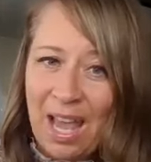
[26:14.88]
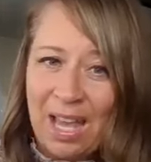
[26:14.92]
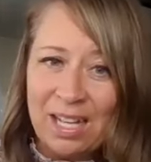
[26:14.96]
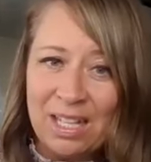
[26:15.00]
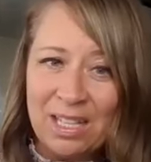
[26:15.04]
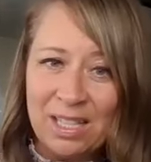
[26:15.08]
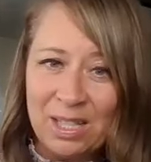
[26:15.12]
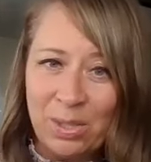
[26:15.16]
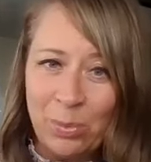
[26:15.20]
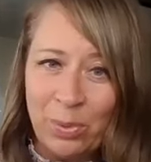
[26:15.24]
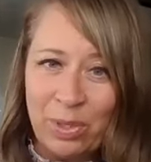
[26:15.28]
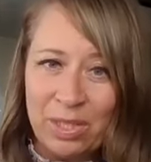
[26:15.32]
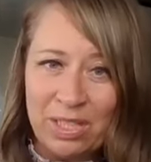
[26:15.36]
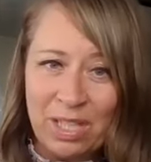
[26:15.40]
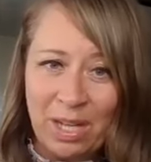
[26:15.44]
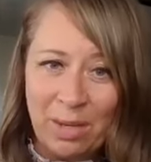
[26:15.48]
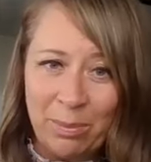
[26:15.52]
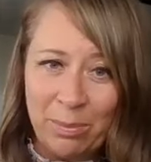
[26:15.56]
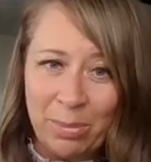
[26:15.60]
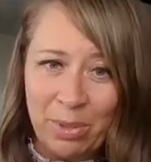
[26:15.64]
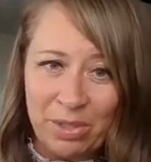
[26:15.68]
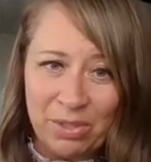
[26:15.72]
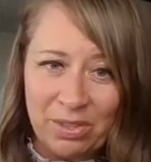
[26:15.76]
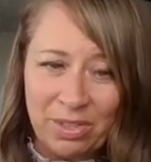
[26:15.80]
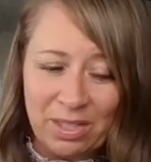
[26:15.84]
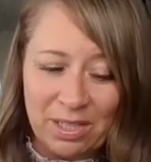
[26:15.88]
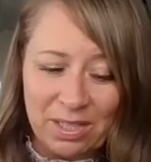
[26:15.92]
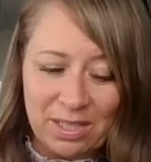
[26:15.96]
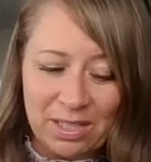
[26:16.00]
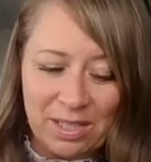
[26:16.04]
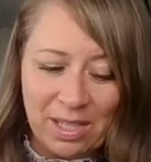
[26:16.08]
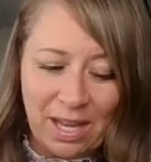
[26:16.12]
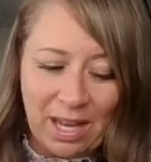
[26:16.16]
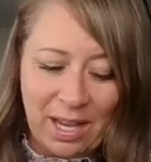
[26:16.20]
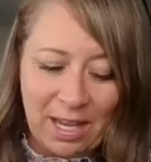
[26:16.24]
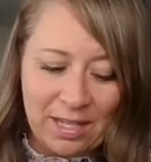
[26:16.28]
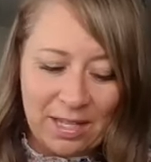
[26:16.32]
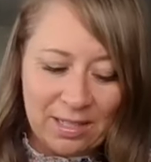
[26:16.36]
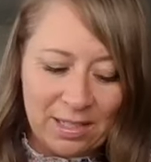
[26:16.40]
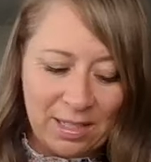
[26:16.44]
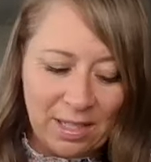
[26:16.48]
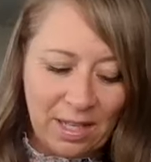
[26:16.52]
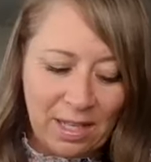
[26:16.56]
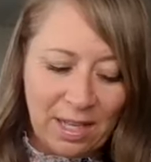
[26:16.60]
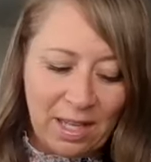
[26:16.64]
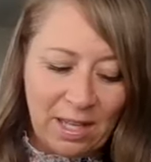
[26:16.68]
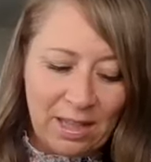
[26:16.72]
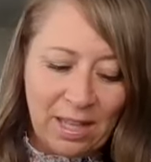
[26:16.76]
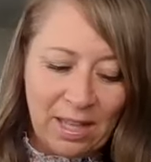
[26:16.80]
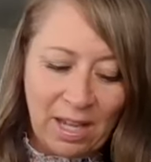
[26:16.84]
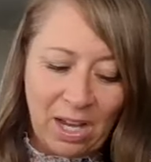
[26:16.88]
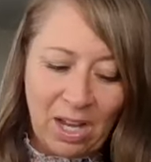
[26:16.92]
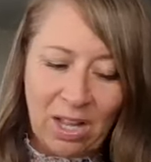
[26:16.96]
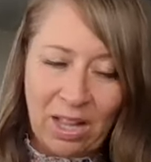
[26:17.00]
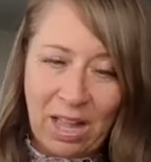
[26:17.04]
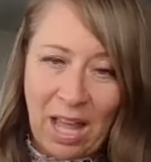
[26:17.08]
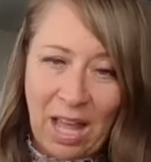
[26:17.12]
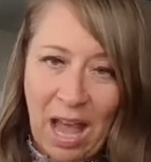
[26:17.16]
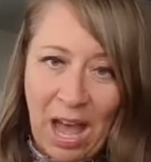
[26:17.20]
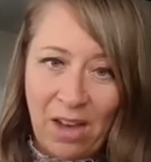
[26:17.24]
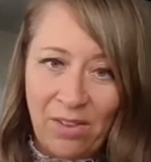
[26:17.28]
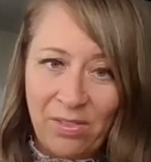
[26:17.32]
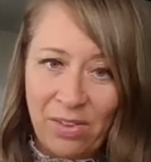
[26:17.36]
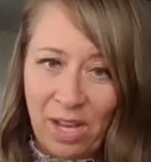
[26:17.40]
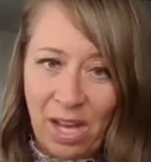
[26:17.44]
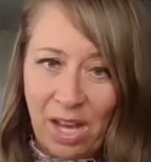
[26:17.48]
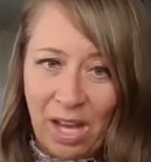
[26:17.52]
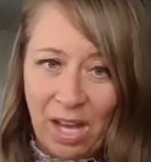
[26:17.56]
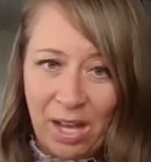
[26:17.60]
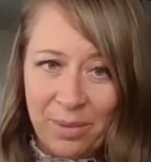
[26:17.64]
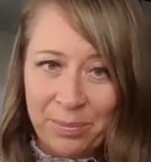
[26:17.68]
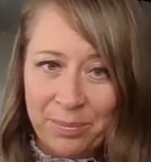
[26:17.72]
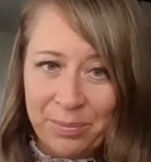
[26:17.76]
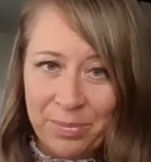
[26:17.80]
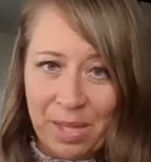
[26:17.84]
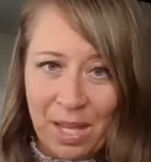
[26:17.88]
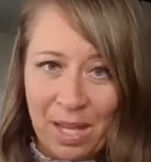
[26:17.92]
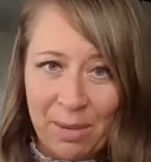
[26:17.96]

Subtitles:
and it's a one-time purchase. And they all have a